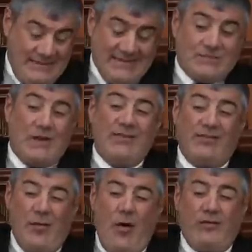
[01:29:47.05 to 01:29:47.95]
That's
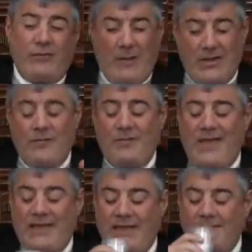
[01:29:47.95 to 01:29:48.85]
one source, one of
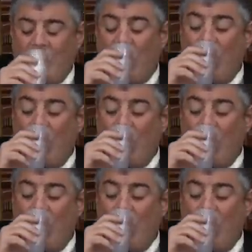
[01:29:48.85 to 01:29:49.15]
many.